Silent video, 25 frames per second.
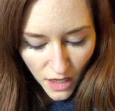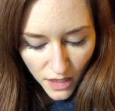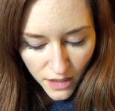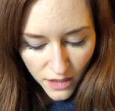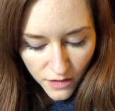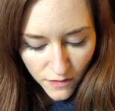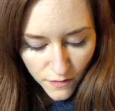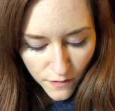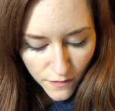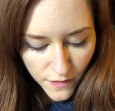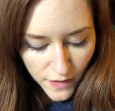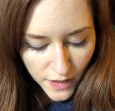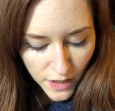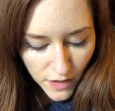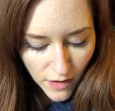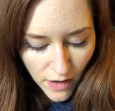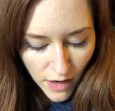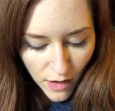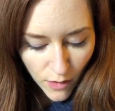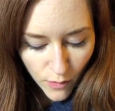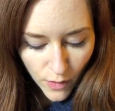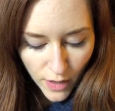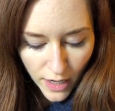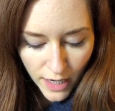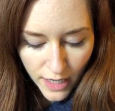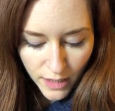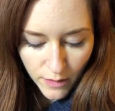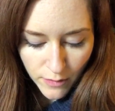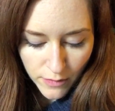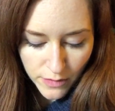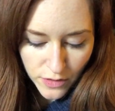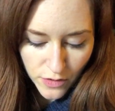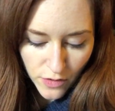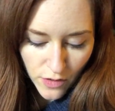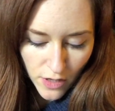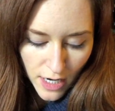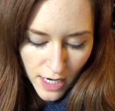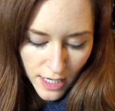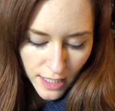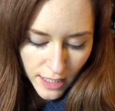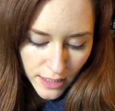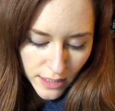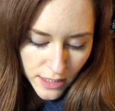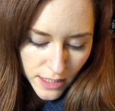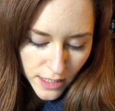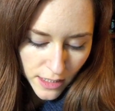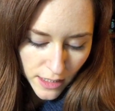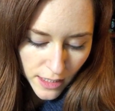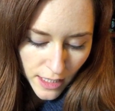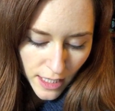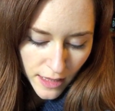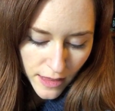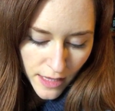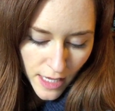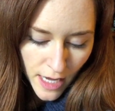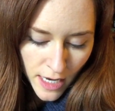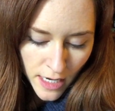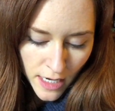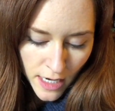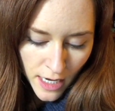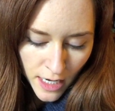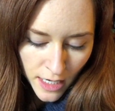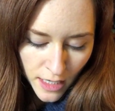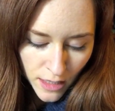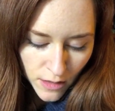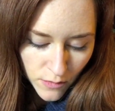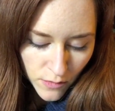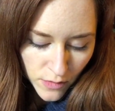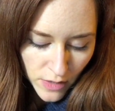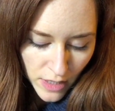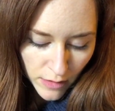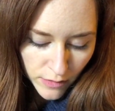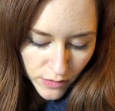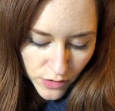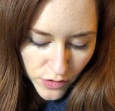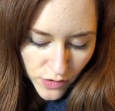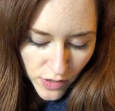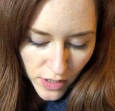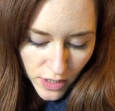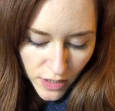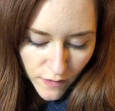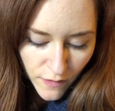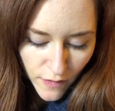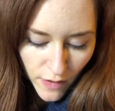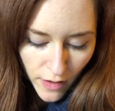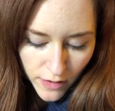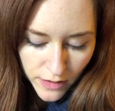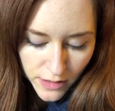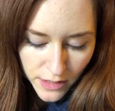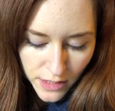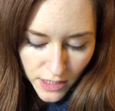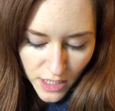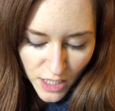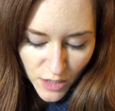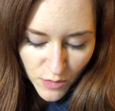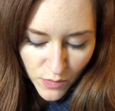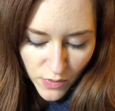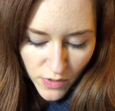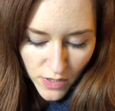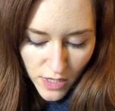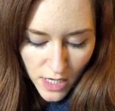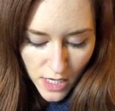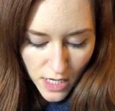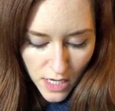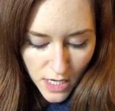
I didn't figure out why he was crying until late that night when I was trying to fall asleep